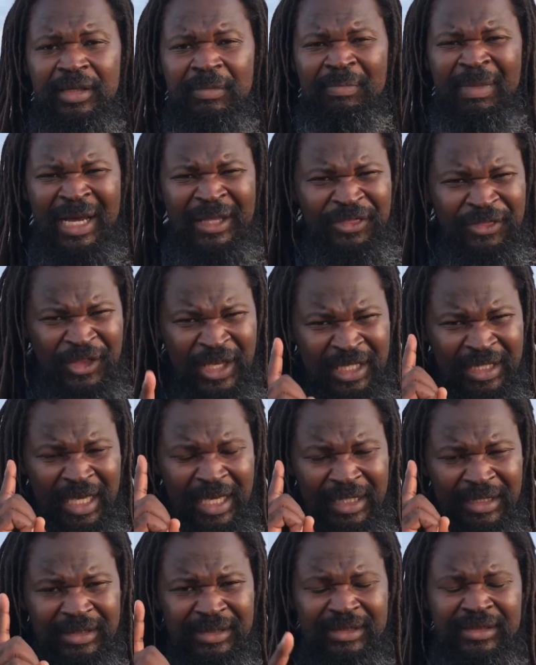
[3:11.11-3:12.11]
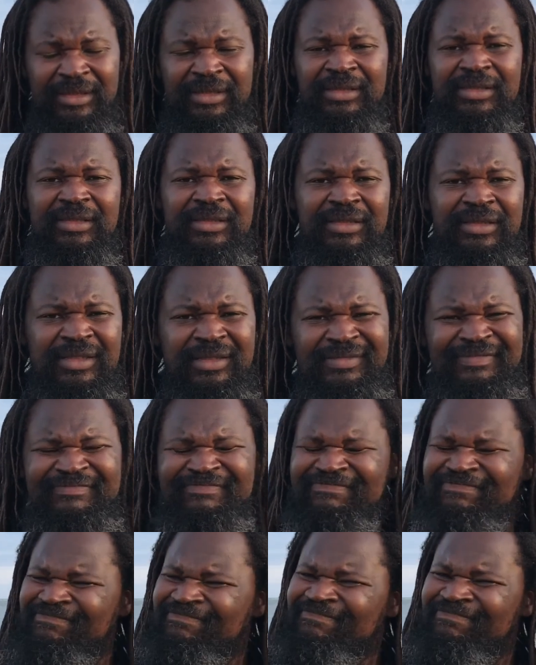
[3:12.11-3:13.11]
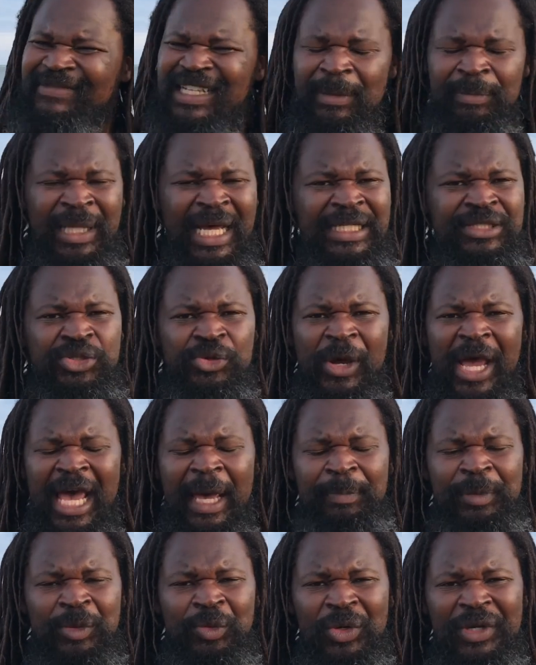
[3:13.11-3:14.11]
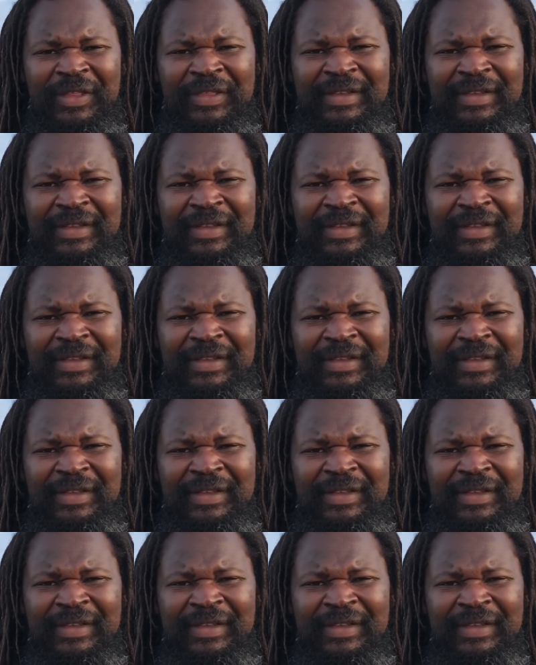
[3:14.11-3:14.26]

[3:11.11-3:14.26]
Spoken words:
My thinking, I'm not too happy with.